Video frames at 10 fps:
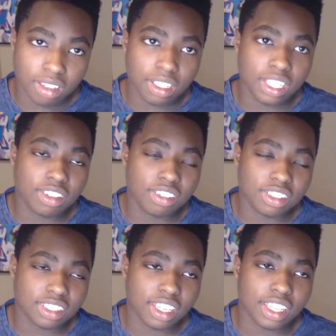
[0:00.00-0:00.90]
he
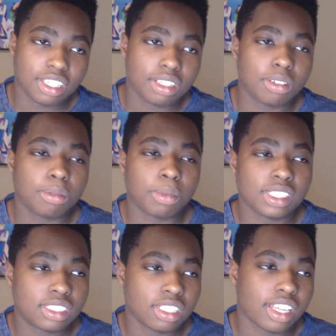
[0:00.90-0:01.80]
was like, my
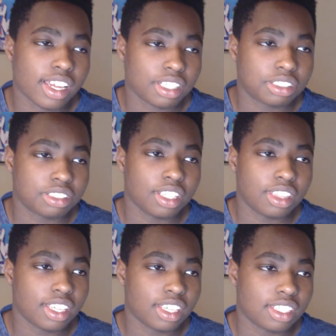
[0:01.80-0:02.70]
son actually
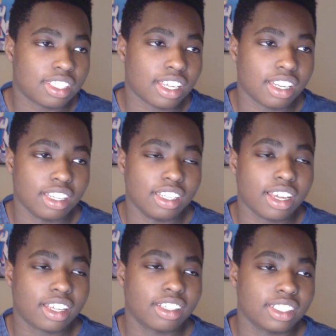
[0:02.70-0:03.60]
thinks that a
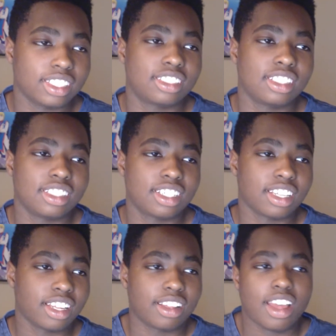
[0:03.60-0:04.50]
necklace is
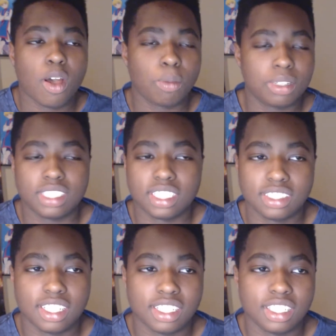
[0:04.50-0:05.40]
gonna help his
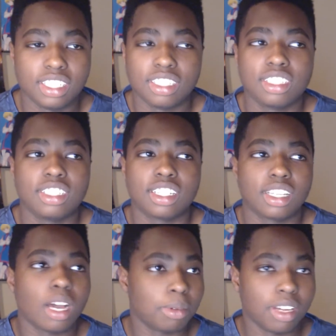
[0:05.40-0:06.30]
anxiety. He's like,
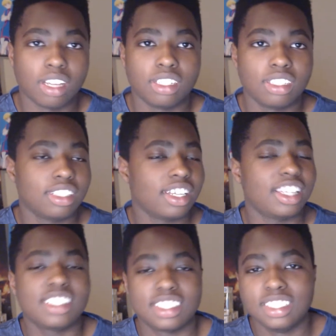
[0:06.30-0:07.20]
I'm gone,
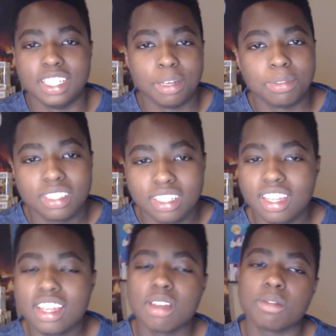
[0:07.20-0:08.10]
and just dipped.
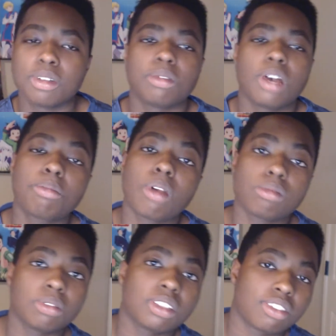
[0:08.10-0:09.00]
But my
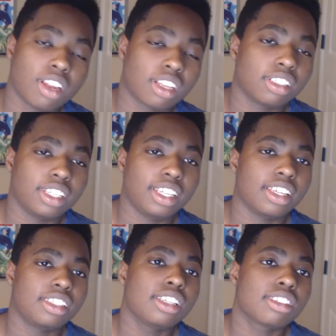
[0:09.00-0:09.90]
problem with Rock
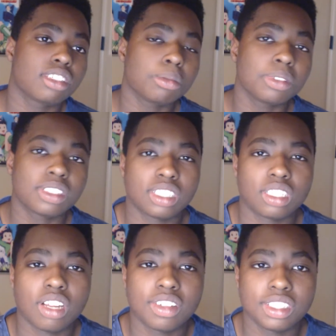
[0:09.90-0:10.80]
Lee is he's similar to
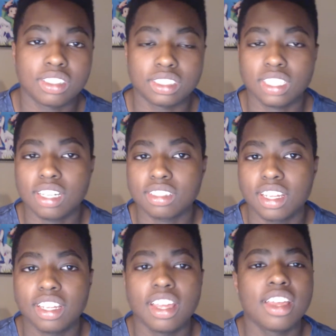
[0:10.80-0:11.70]
Naruto and Sasuke.